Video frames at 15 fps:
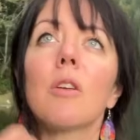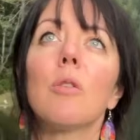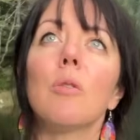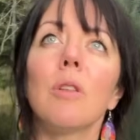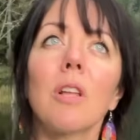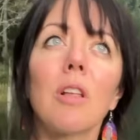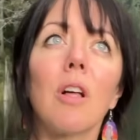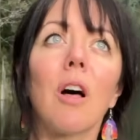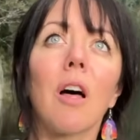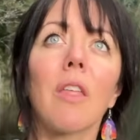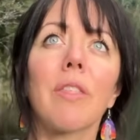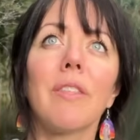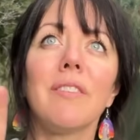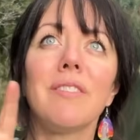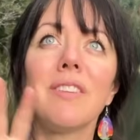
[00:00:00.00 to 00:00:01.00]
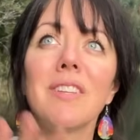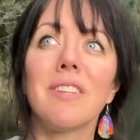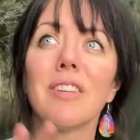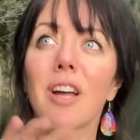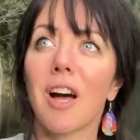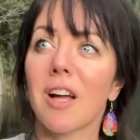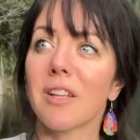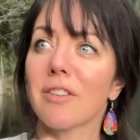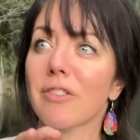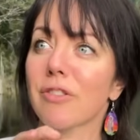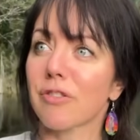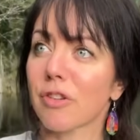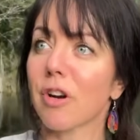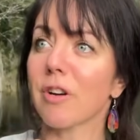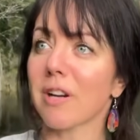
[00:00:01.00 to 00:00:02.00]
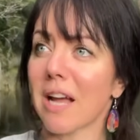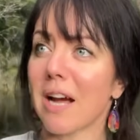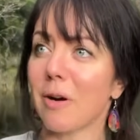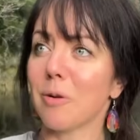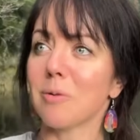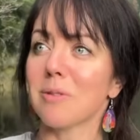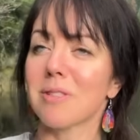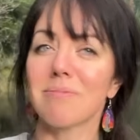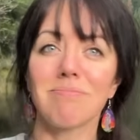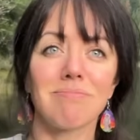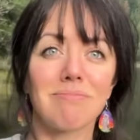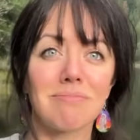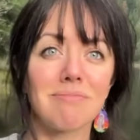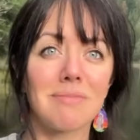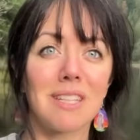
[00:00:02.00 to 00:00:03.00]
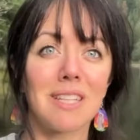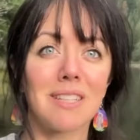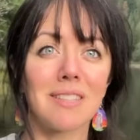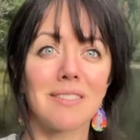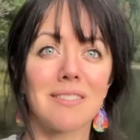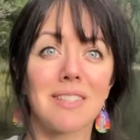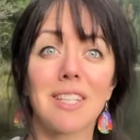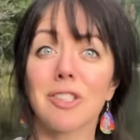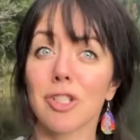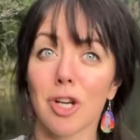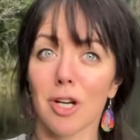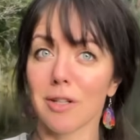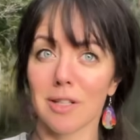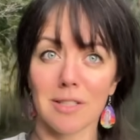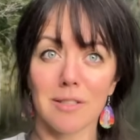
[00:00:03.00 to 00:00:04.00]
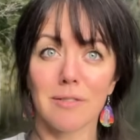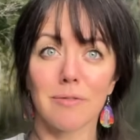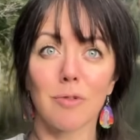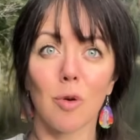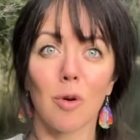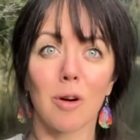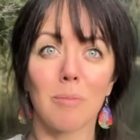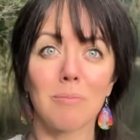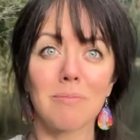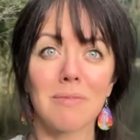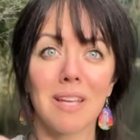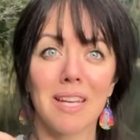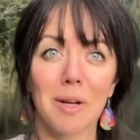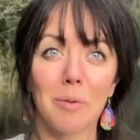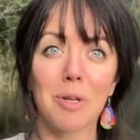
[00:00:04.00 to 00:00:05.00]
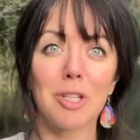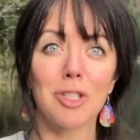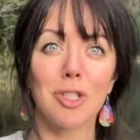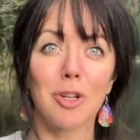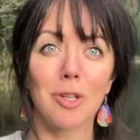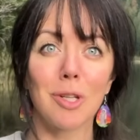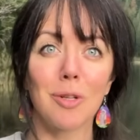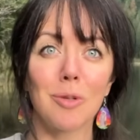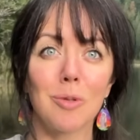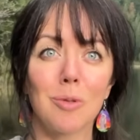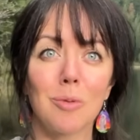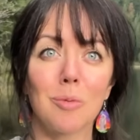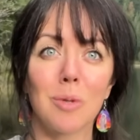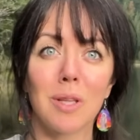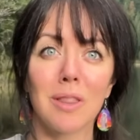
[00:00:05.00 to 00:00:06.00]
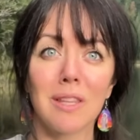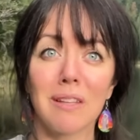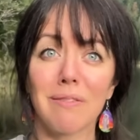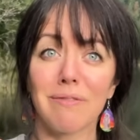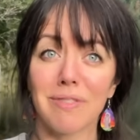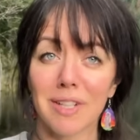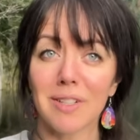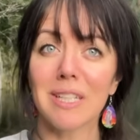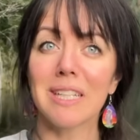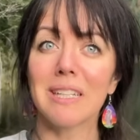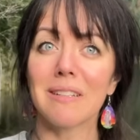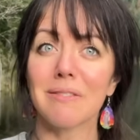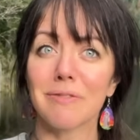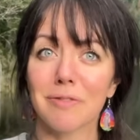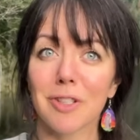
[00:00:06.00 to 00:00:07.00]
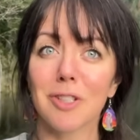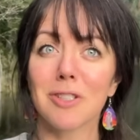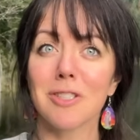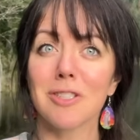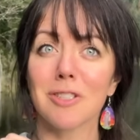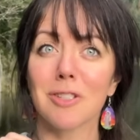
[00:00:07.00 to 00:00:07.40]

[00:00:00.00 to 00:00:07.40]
Kula Cloth did not start out in its current form, and I want to show you what the very first